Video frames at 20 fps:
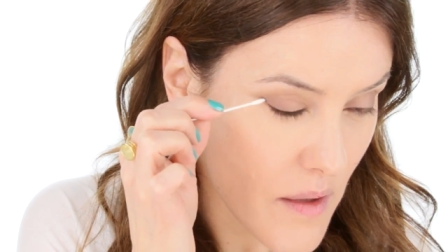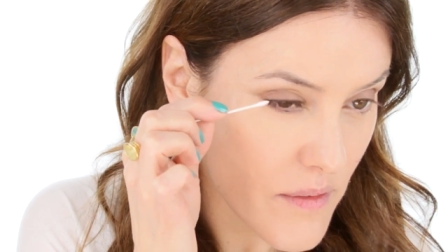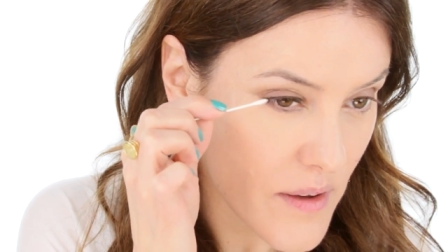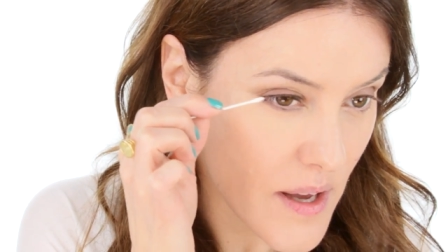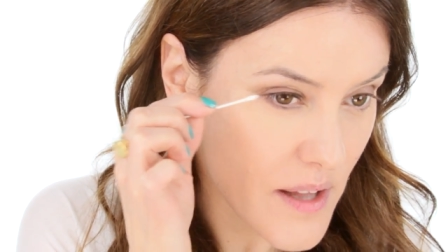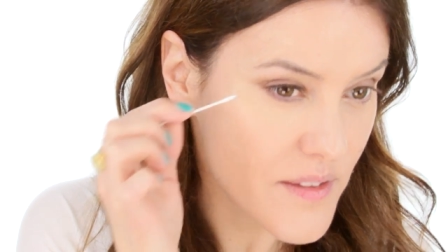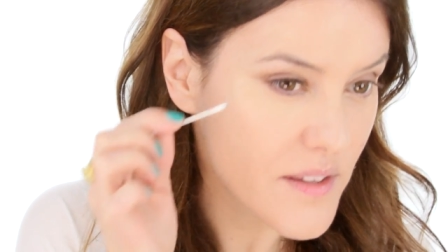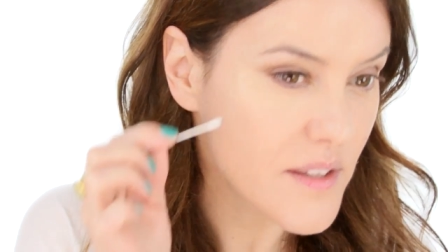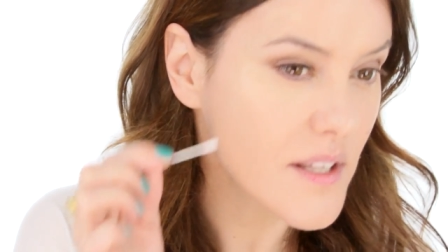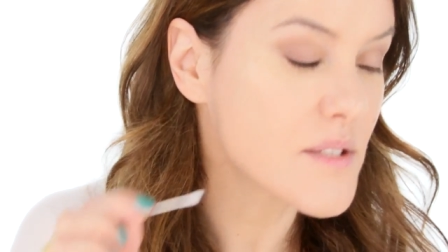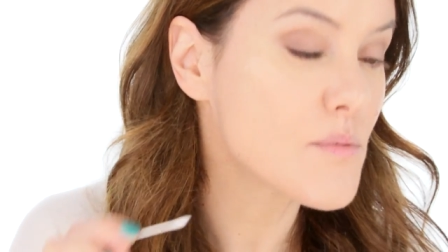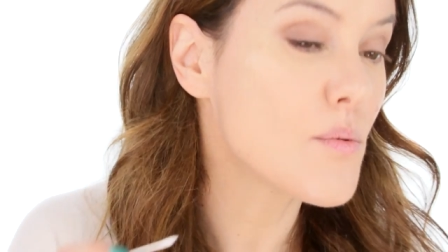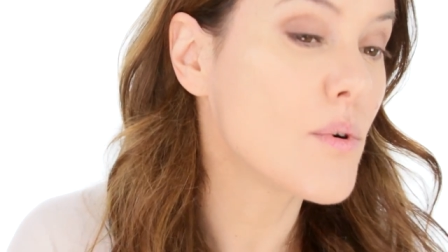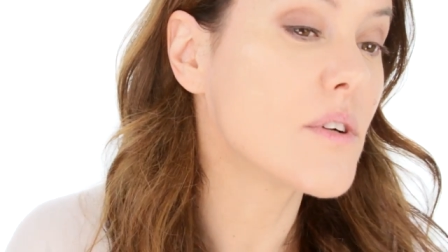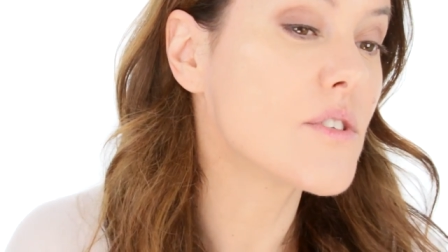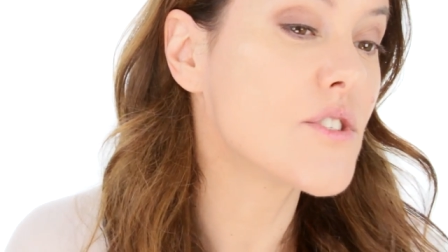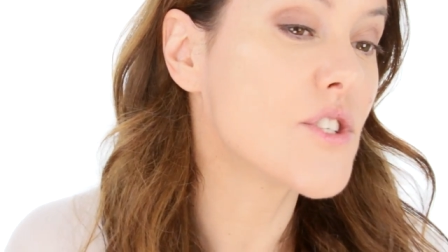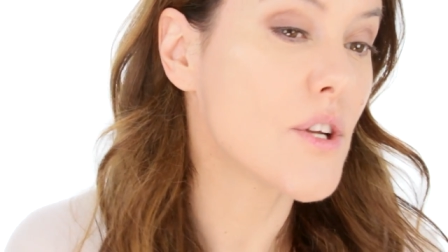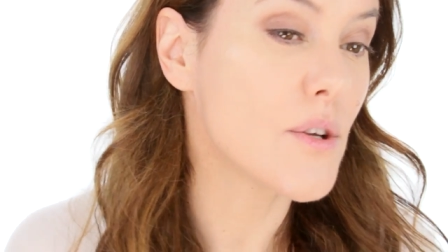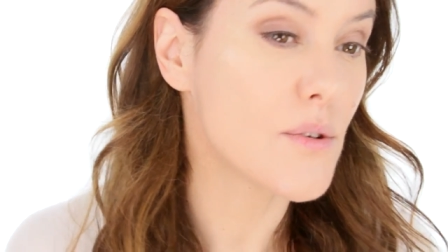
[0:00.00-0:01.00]
In fact, I think that's what
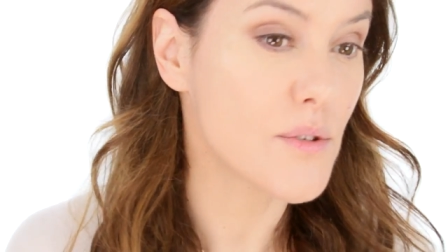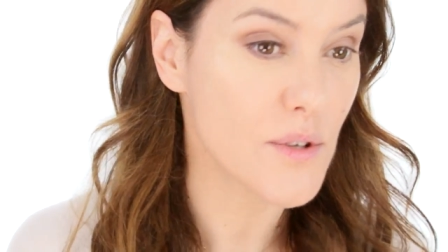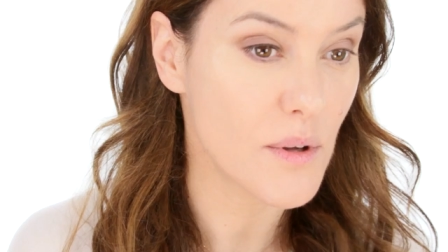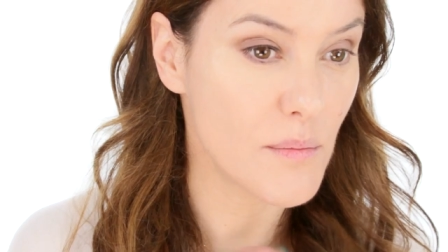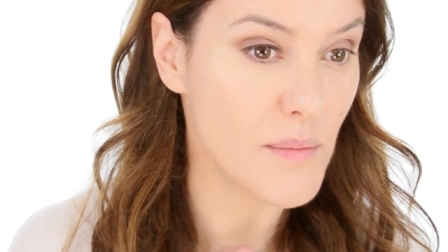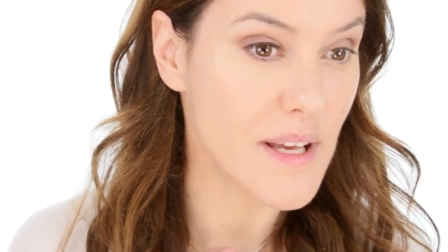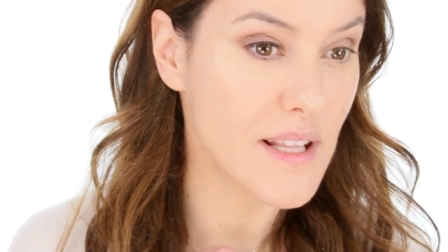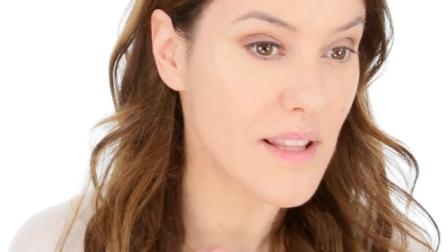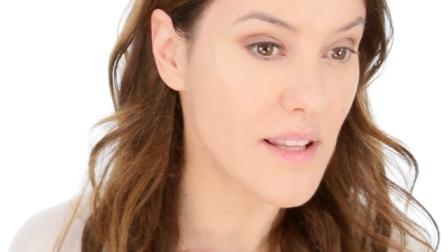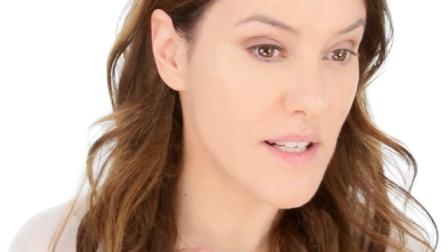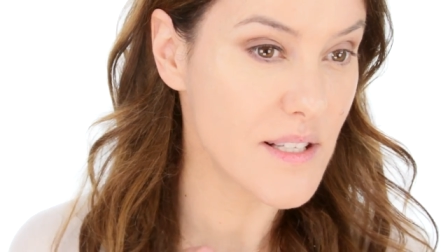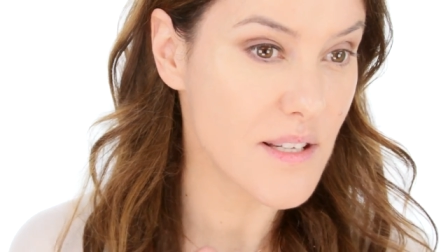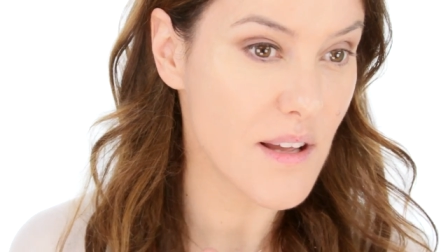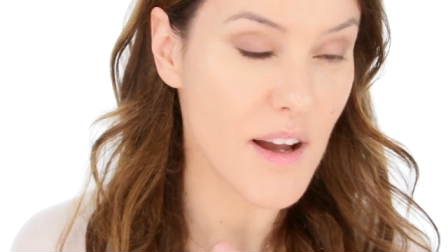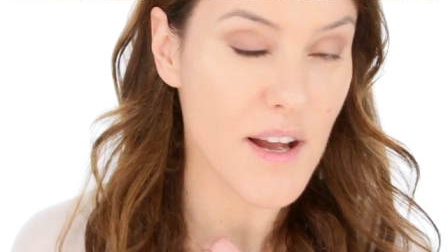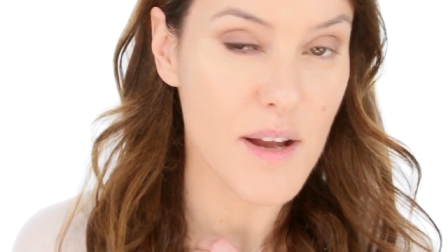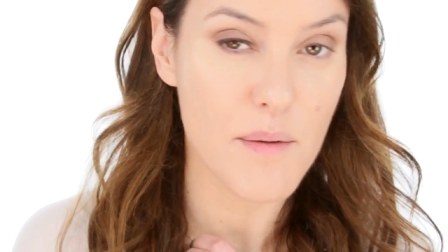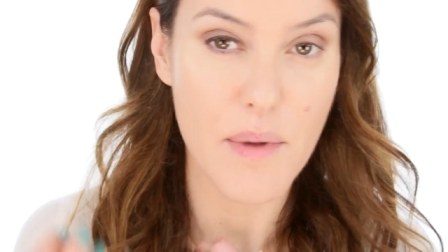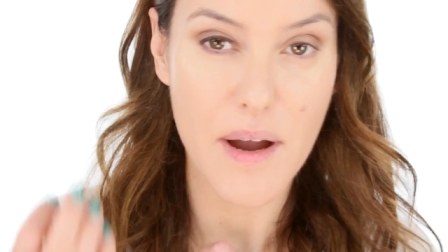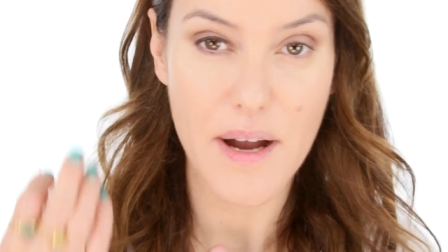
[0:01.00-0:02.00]
I'll do. So I'll make this
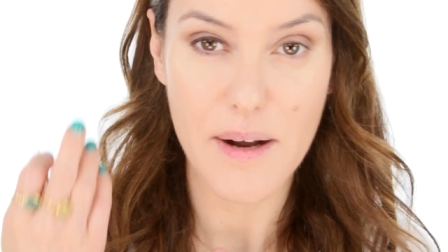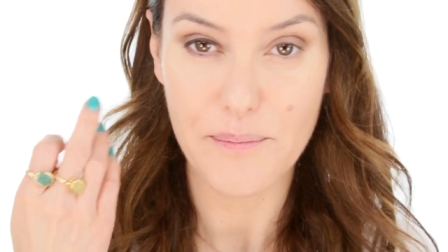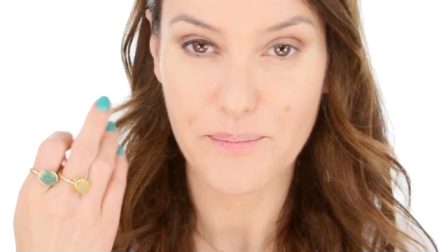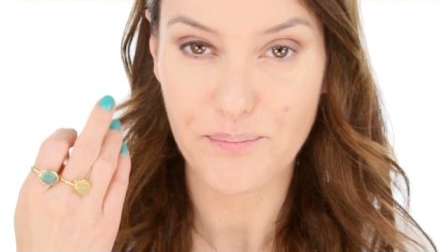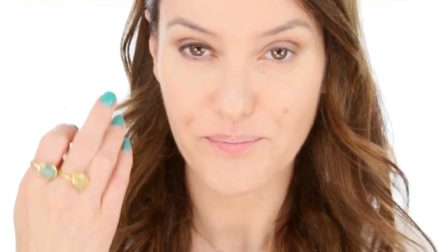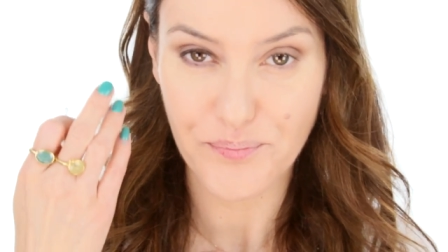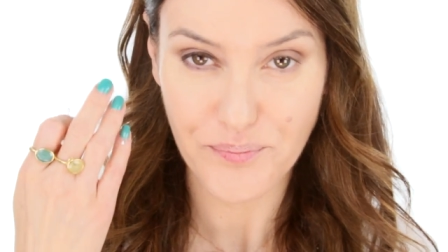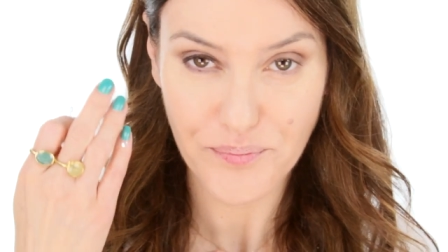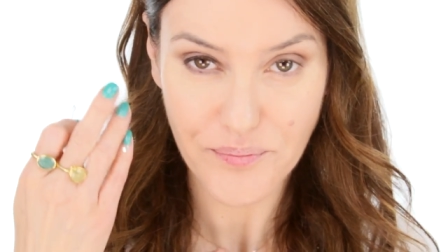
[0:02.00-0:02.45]
eye about